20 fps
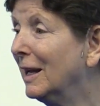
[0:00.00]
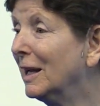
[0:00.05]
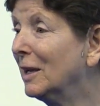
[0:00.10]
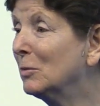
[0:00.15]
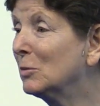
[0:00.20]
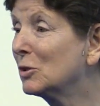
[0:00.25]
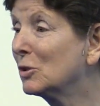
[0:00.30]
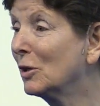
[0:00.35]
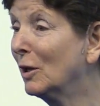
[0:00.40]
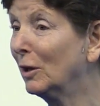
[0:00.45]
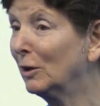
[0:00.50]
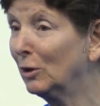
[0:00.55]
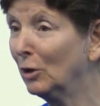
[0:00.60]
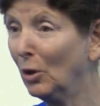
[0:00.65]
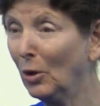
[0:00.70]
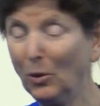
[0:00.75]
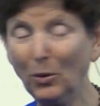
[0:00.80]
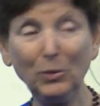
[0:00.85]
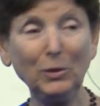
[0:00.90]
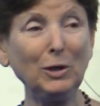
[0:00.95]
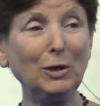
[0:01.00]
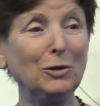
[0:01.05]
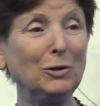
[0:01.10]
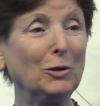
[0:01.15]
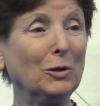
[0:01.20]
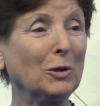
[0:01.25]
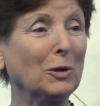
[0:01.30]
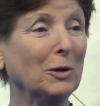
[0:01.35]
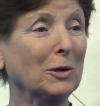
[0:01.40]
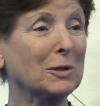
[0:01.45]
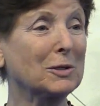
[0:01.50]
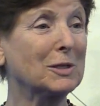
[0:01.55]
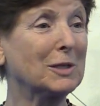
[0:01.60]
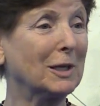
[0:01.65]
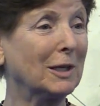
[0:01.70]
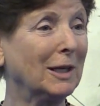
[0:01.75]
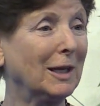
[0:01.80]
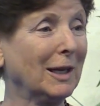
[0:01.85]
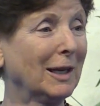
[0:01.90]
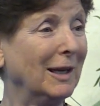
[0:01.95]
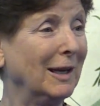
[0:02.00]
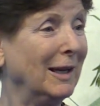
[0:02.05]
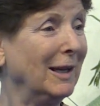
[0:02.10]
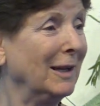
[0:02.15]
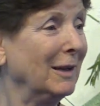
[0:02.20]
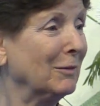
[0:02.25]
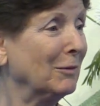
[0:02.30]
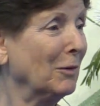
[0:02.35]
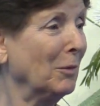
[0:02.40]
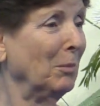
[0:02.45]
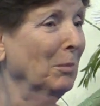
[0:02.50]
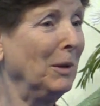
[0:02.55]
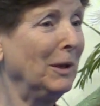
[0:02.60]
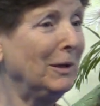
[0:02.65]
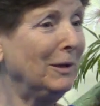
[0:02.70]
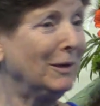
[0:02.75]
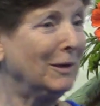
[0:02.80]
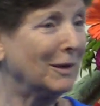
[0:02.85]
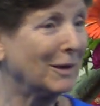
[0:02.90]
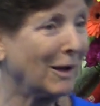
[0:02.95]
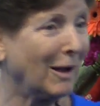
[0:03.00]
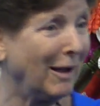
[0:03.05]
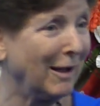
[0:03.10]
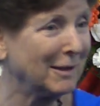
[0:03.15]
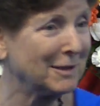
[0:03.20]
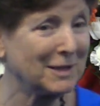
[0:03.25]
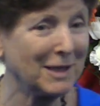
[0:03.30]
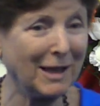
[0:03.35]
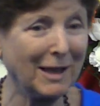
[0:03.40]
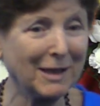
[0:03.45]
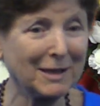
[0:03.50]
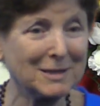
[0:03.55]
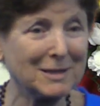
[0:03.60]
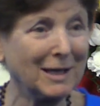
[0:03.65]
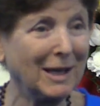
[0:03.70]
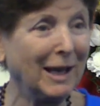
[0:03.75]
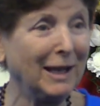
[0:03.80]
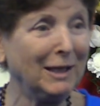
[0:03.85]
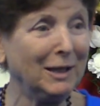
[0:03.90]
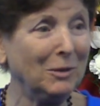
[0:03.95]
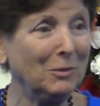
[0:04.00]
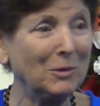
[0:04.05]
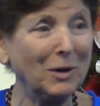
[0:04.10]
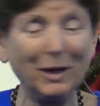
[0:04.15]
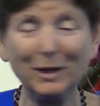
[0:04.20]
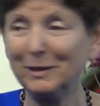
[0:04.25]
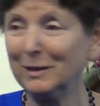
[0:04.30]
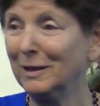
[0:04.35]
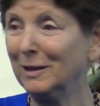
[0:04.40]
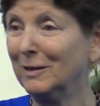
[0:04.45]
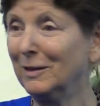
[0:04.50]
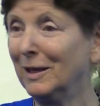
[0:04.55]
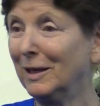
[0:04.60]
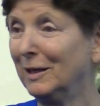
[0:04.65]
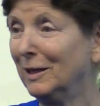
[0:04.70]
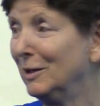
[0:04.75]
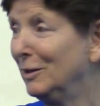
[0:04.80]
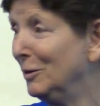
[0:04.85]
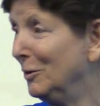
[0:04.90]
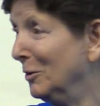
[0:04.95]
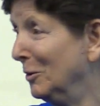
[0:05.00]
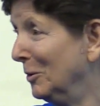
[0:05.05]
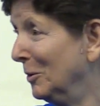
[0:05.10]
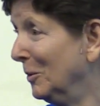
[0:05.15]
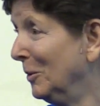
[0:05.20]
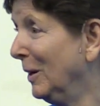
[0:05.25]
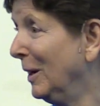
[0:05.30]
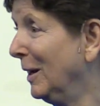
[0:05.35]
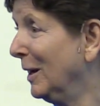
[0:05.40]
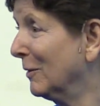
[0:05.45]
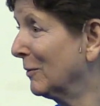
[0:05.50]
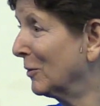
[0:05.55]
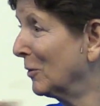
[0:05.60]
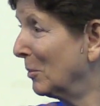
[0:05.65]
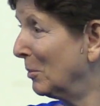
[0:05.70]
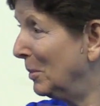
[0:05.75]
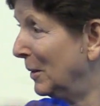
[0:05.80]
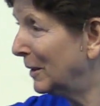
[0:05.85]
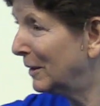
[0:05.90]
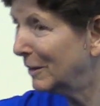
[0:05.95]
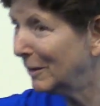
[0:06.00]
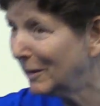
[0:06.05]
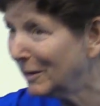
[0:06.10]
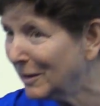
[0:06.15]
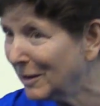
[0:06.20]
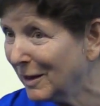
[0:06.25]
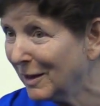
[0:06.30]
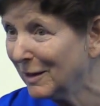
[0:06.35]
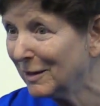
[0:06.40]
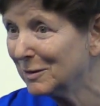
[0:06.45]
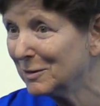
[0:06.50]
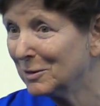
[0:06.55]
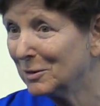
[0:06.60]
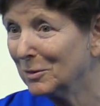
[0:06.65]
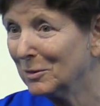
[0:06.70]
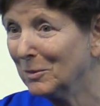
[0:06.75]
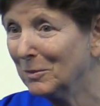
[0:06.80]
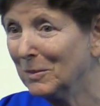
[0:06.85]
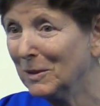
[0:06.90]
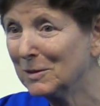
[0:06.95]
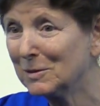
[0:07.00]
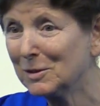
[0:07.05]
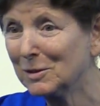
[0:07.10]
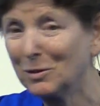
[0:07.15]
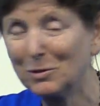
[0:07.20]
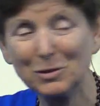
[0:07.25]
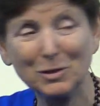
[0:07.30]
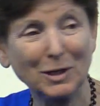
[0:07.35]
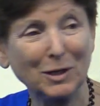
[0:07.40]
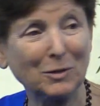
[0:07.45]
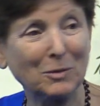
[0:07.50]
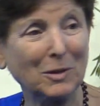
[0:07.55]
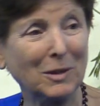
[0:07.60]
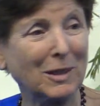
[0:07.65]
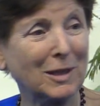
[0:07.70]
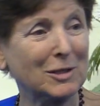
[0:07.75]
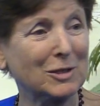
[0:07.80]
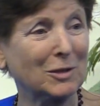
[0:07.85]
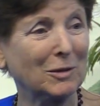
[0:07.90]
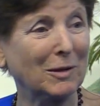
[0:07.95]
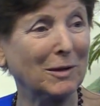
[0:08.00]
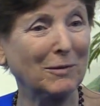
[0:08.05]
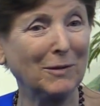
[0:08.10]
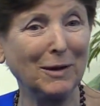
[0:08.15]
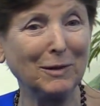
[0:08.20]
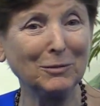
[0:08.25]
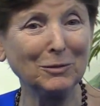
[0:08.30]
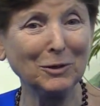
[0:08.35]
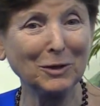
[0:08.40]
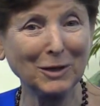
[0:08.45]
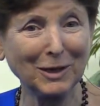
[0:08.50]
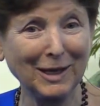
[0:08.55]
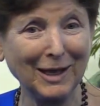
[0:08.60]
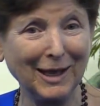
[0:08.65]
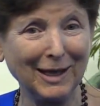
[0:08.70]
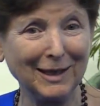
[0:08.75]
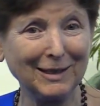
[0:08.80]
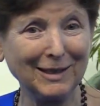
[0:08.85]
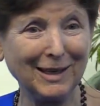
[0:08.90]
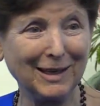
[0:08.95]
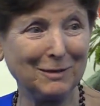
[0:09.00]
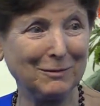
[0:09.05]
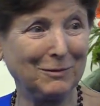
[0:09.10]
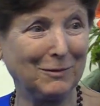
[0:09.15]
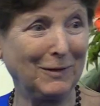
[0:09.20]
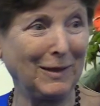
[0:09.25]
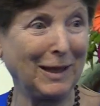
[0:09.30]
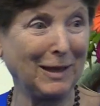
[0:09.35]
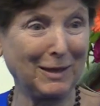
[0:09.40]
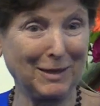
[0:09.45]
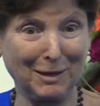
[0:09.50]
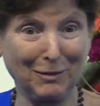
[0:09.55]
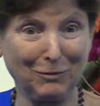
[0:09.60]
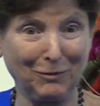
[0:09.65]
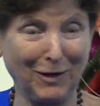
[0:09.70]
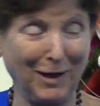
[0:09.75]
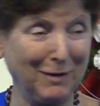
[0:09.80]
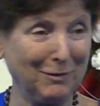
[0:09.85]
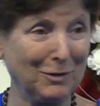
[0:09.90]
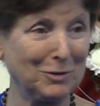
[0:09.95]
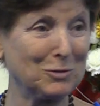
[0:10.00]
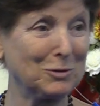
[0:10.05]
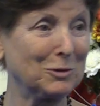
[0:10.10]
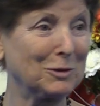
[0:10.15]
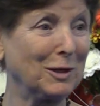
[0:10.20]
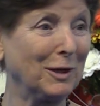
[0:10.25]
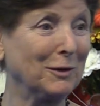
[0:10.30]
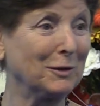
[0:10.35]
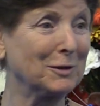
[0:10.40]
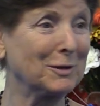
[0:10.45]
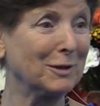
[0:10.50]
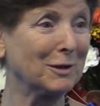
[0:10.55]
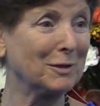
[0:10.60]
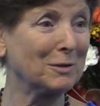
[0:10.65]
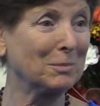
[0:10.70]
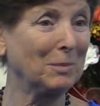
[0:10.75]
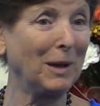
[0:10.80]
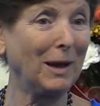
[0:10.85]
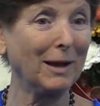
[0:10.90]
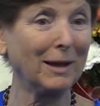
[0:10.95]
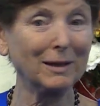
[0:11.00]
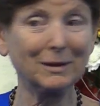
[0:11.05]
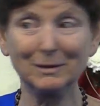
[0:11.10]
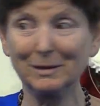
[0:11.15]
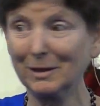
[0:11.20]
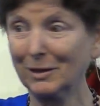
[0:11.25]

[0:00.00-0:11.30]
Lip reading: He was alone in New York City, forbidden to contact anyone that he knew, forbidden to be associated with SRF ever again. He had, I think, $500 in his pocket.